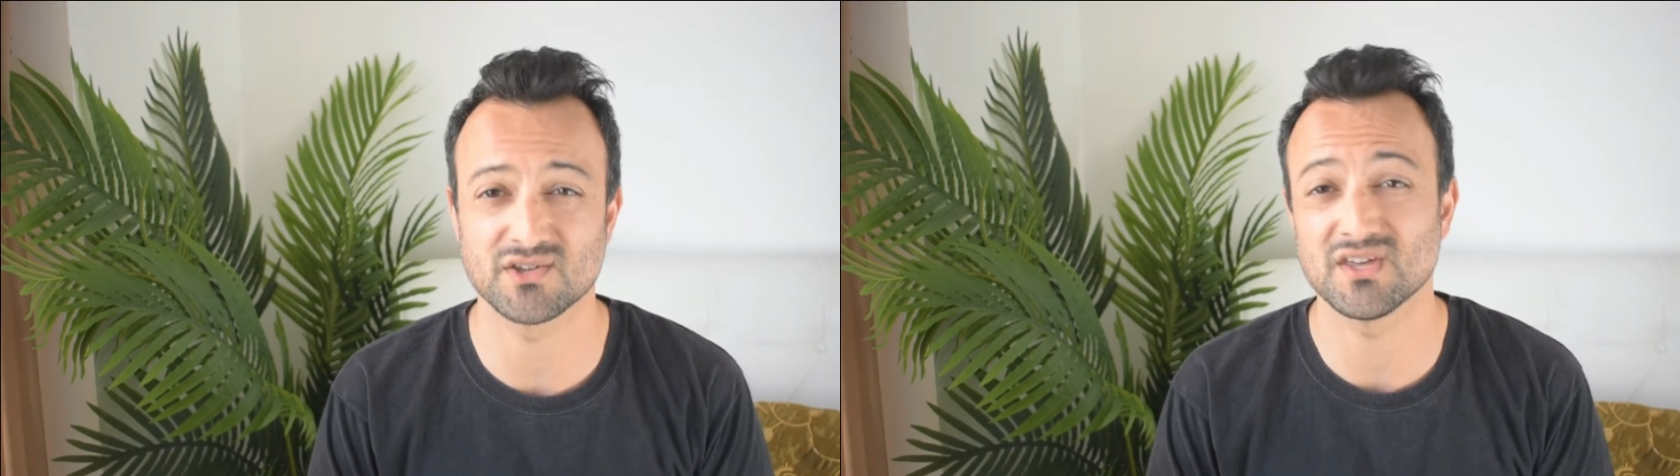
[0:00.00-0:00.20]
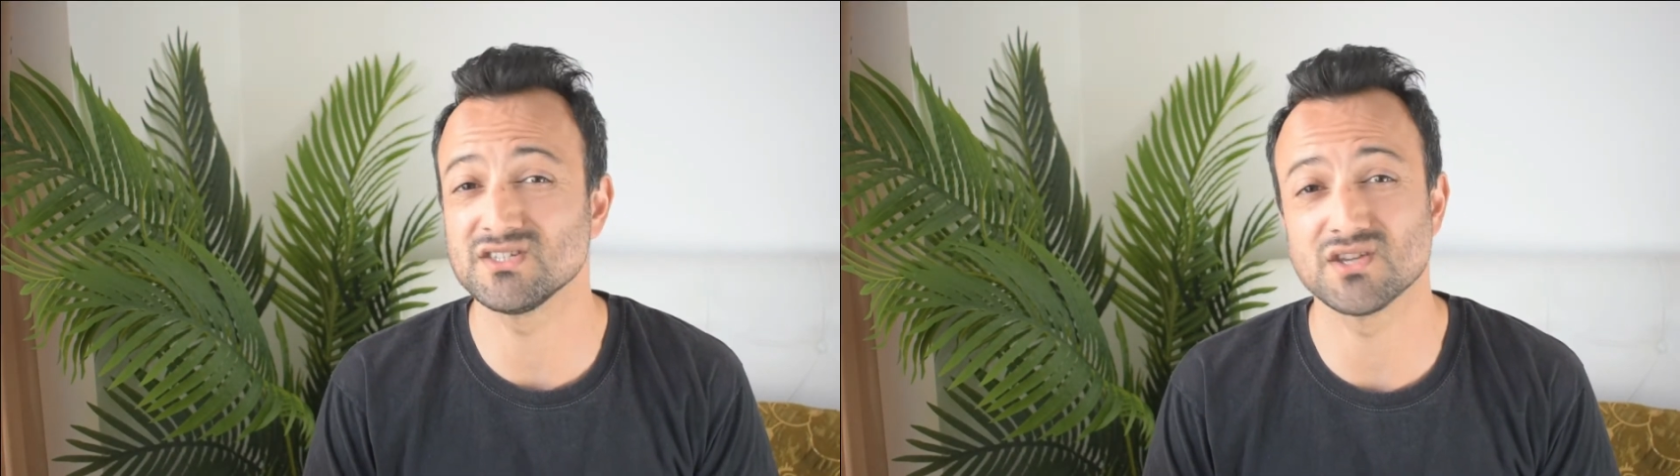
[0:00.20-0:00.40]

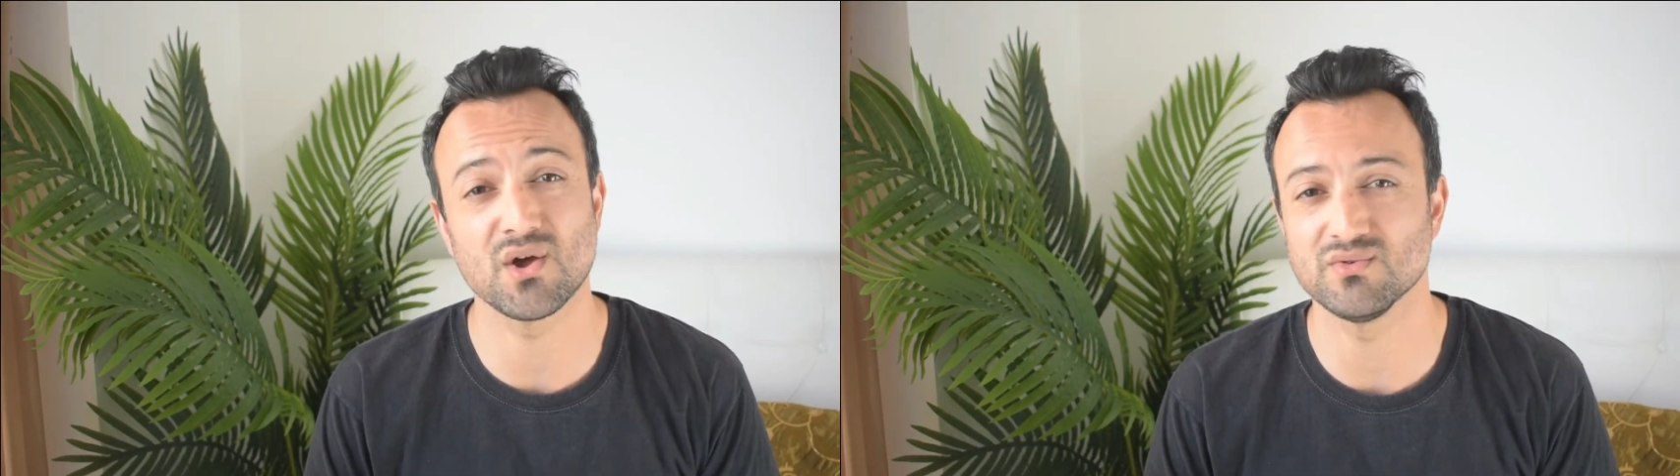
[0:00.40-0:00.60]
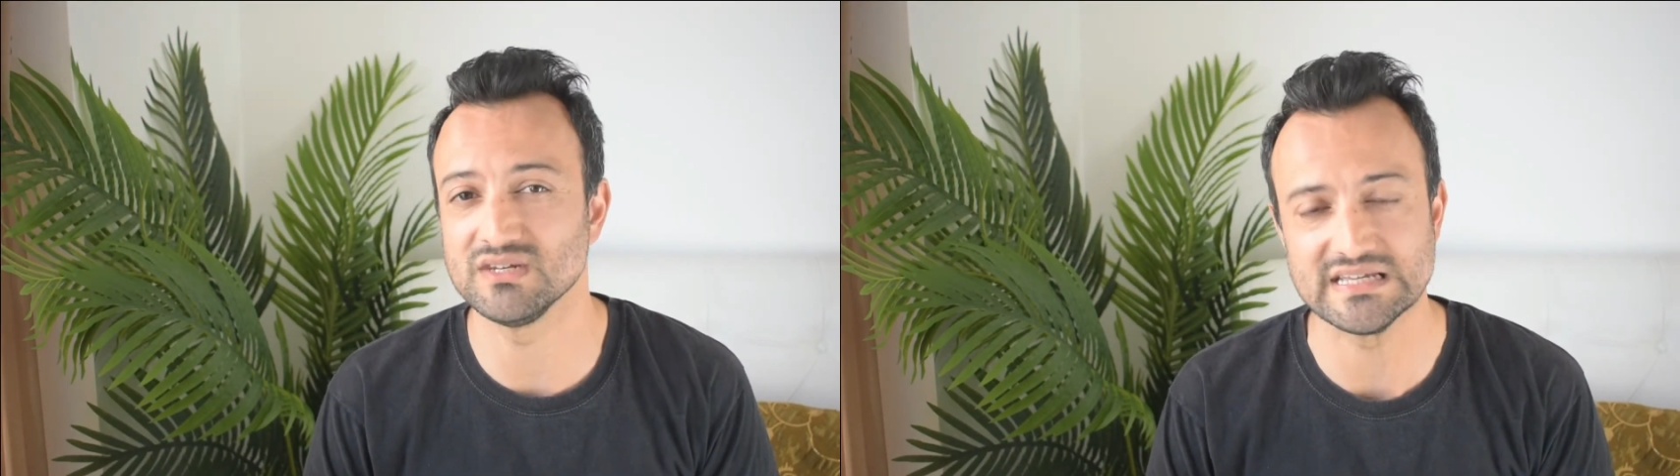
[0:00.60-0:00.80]
so they
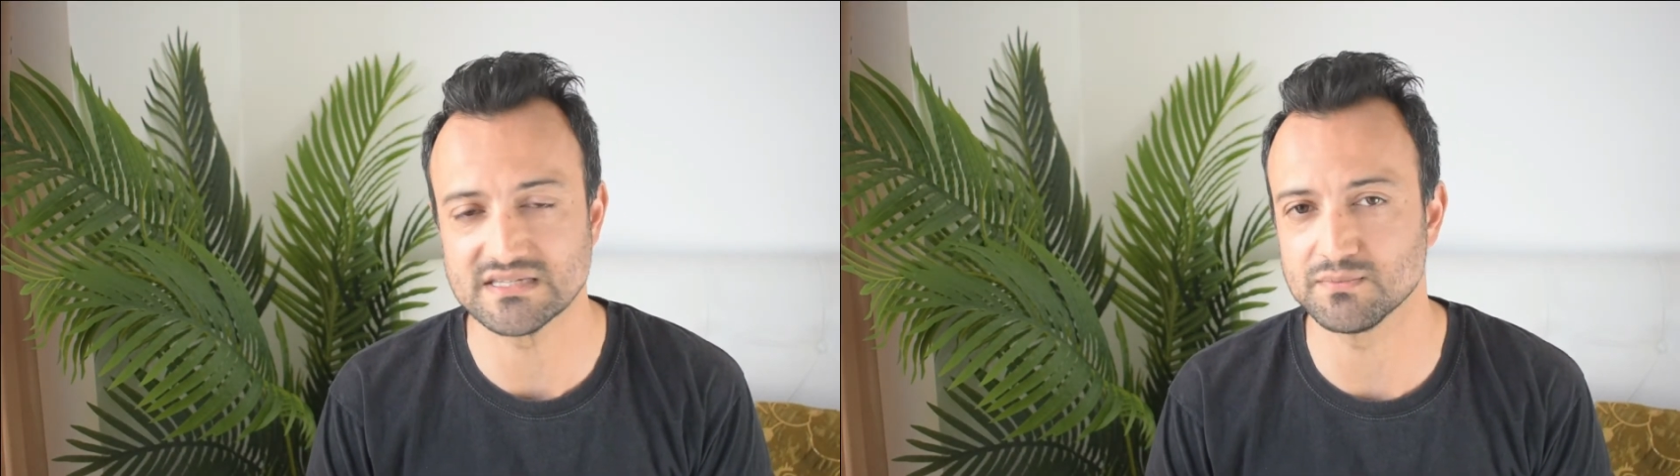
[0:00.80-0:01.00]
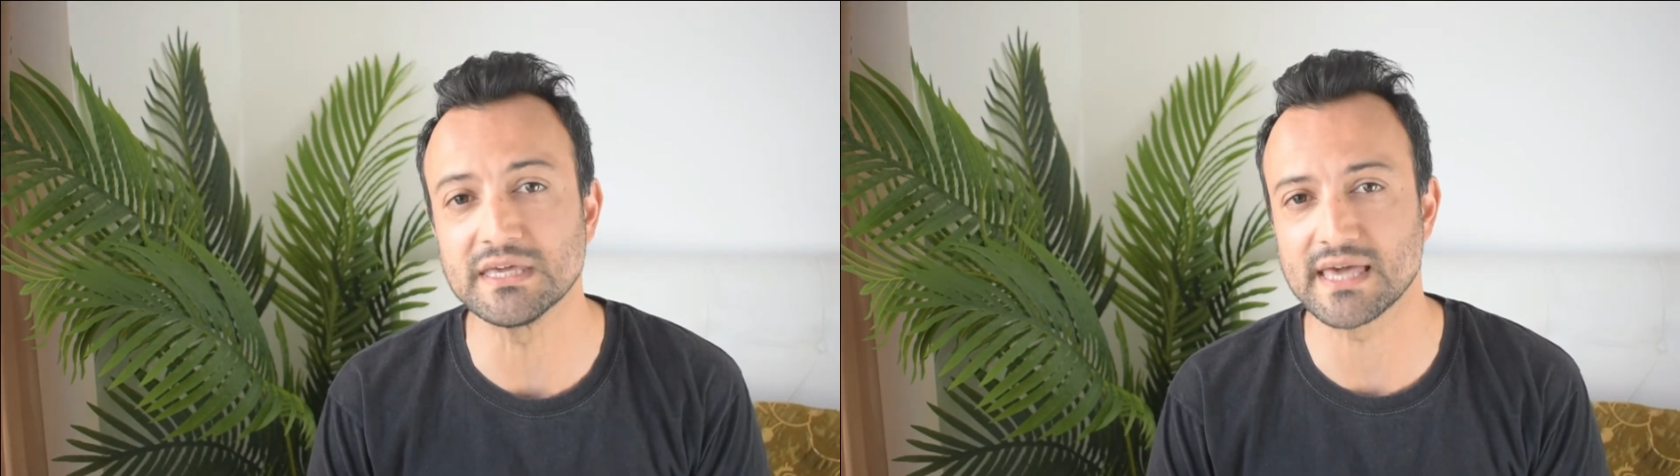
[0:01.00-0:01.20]
don't need
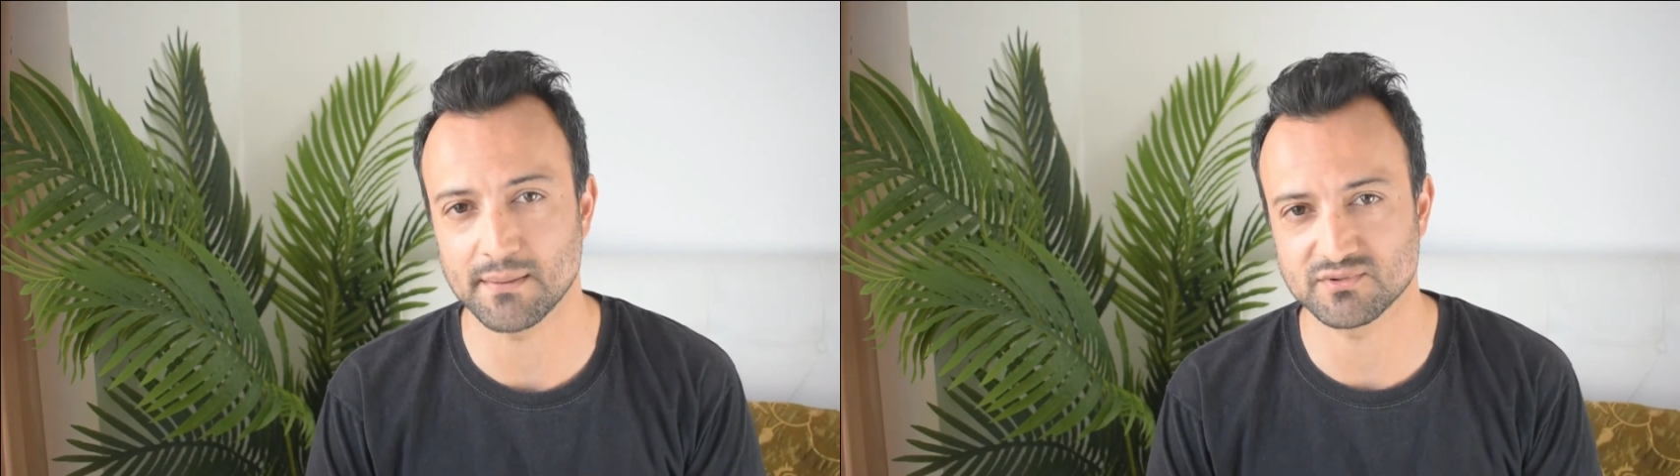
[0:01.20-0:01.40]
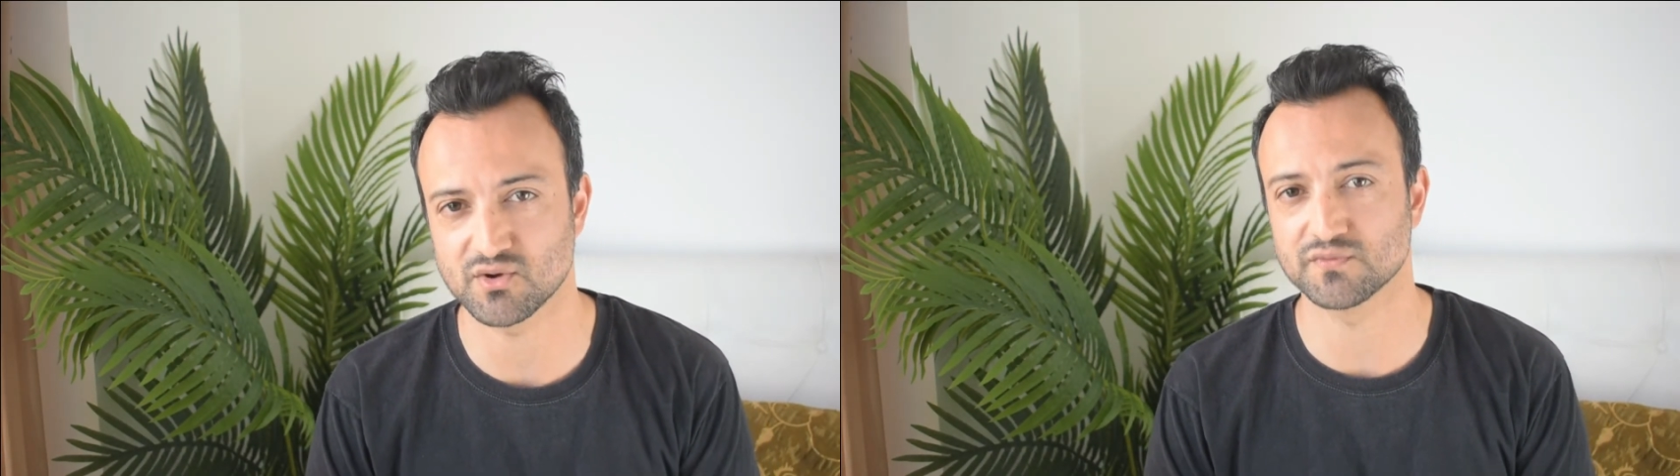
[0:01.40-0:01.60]
to be
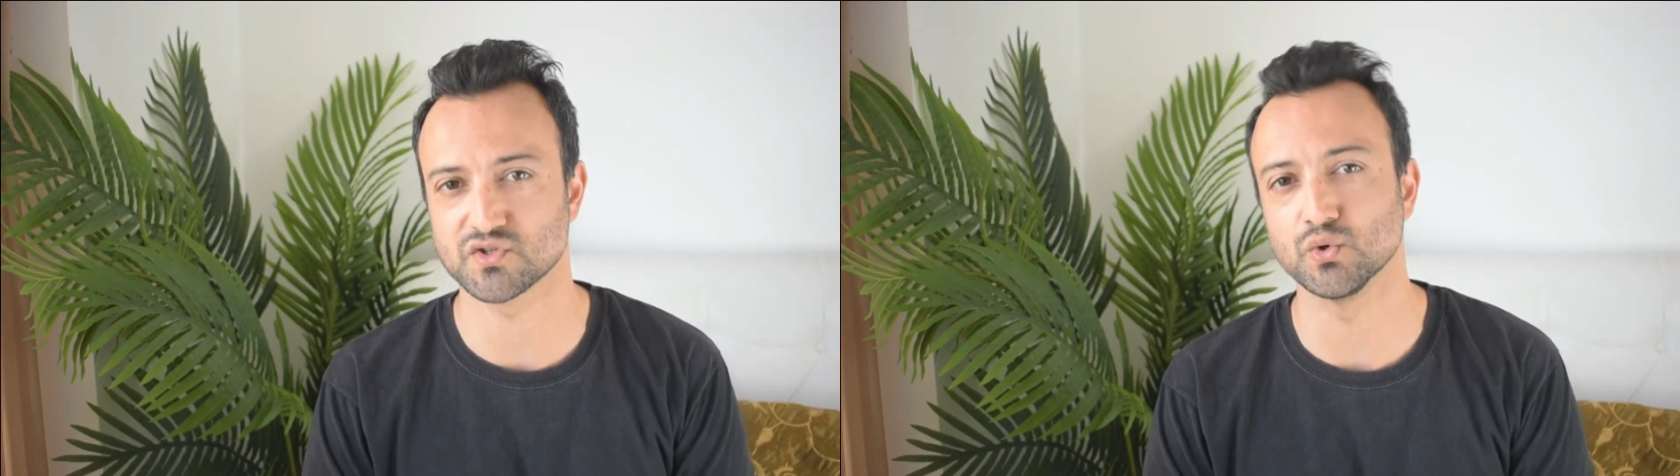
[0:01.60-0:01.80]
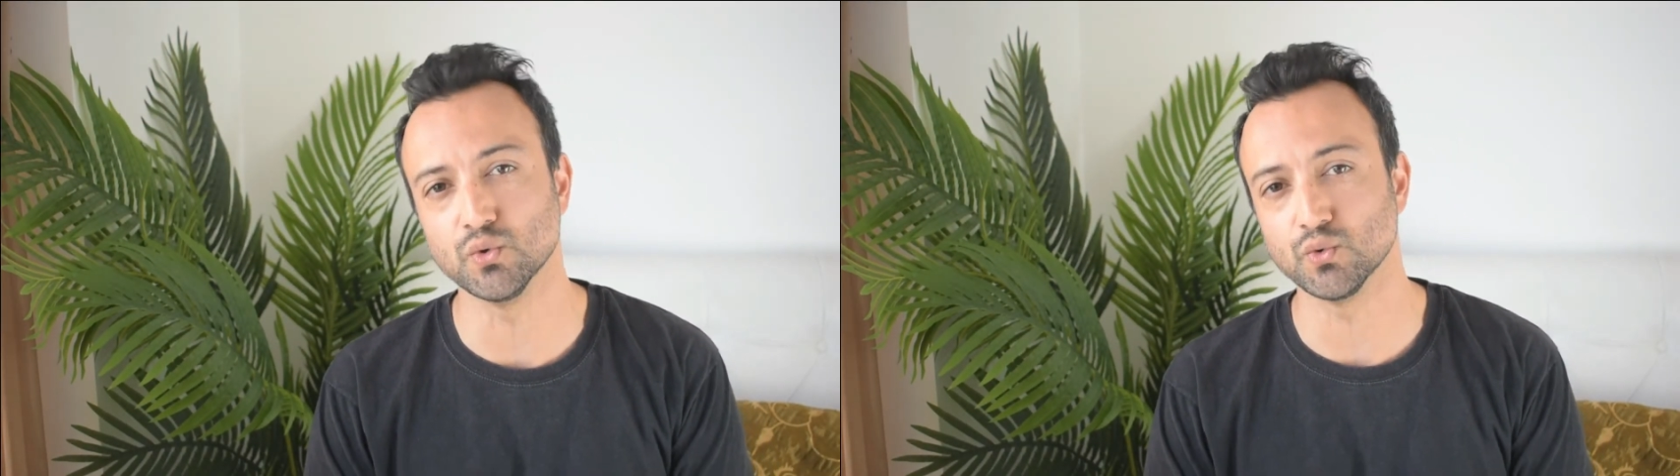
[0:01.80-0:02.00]
kept off
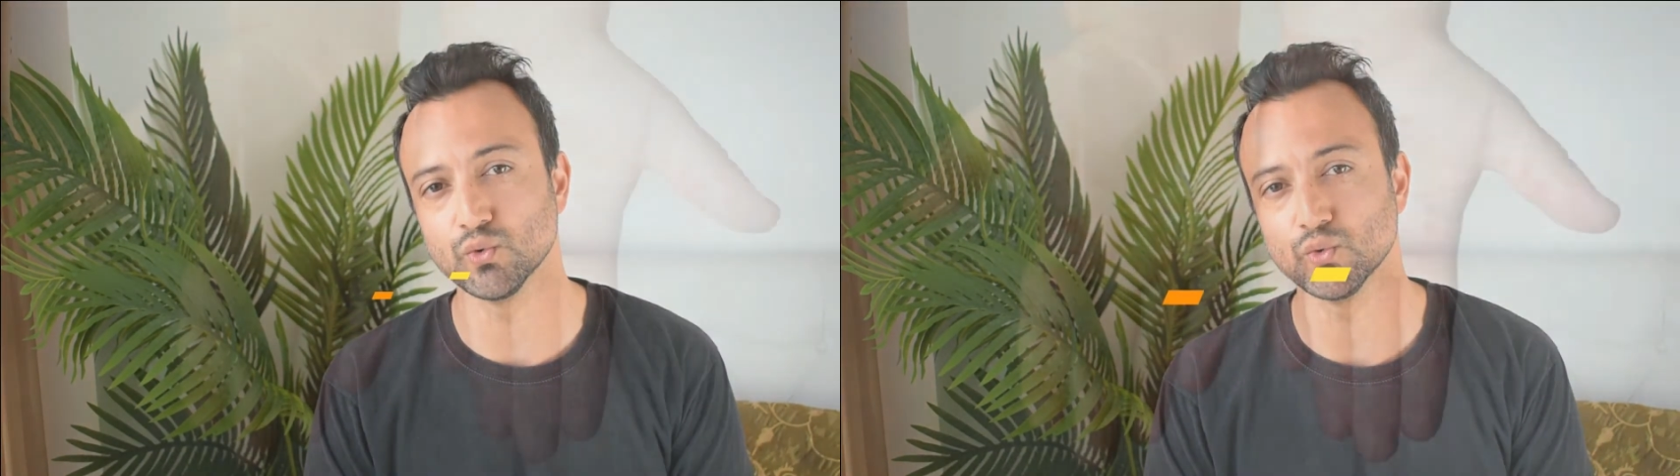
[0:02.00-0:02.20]
school.